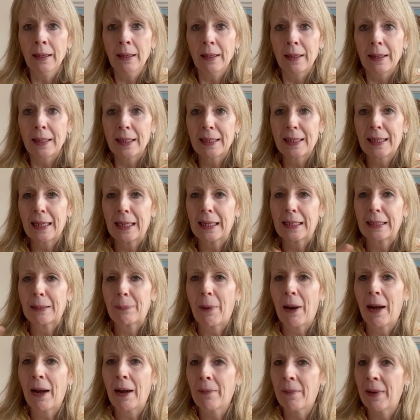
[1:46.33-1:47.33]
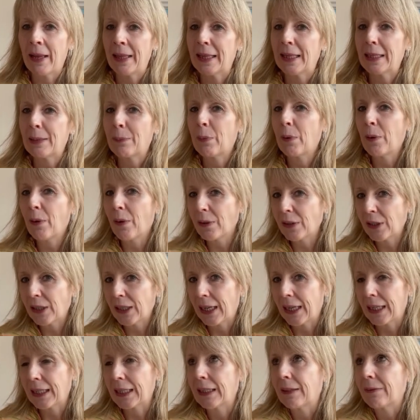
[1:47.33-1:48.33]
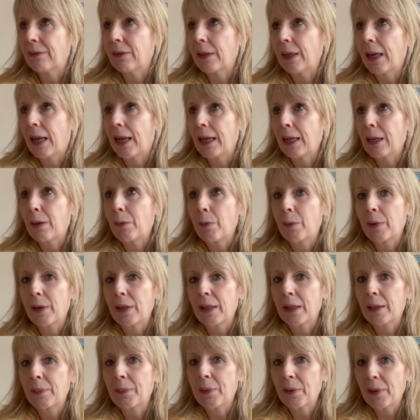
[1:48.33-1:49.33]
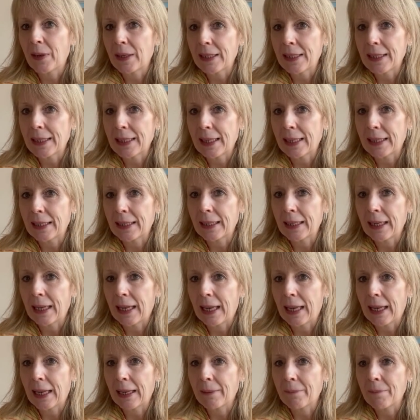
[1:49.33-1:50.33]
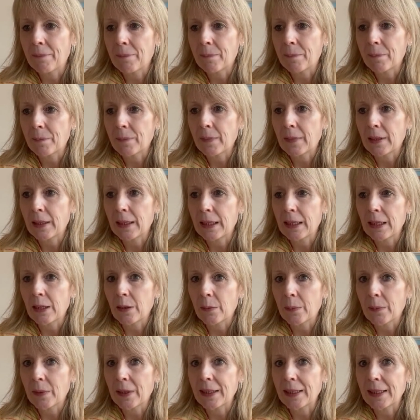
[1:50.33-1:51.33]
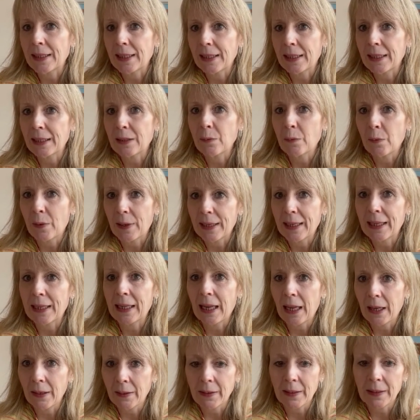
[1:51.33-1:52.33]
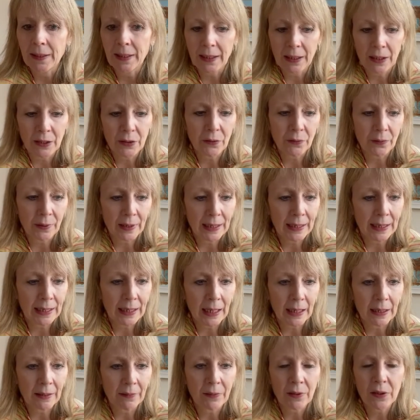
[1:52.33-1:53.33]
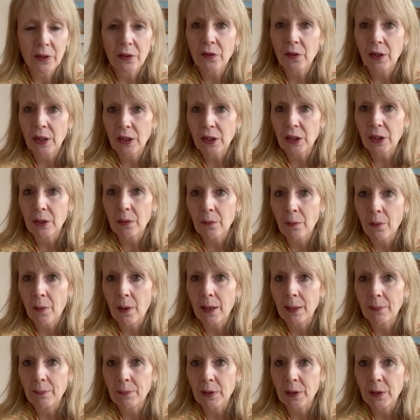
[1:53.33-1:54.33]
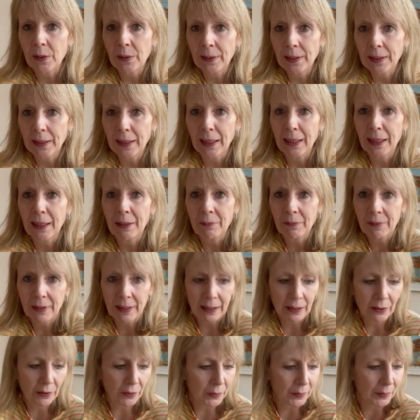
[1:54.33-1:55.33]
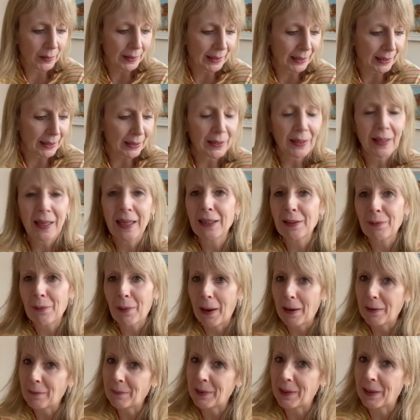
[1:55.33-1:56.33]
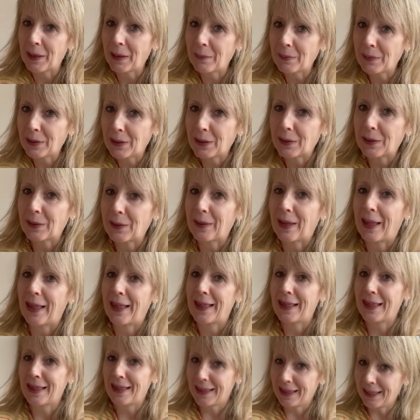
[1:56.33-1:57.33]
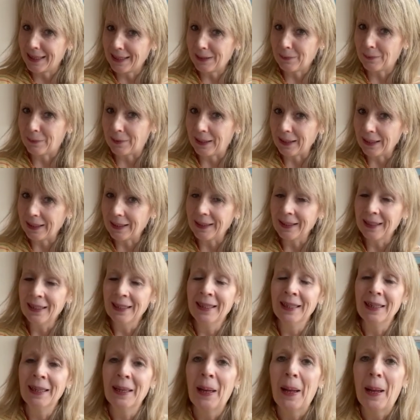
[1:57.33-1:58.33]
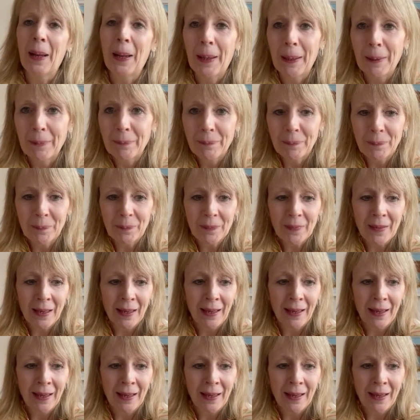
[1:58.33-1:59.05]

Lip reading: this experiment, this project, if you like, with the printing, the eco printing, is working out. I think it's really kind of stretching what I'm doing, and I'm really enjoying it. So that's what I've been up to this week. And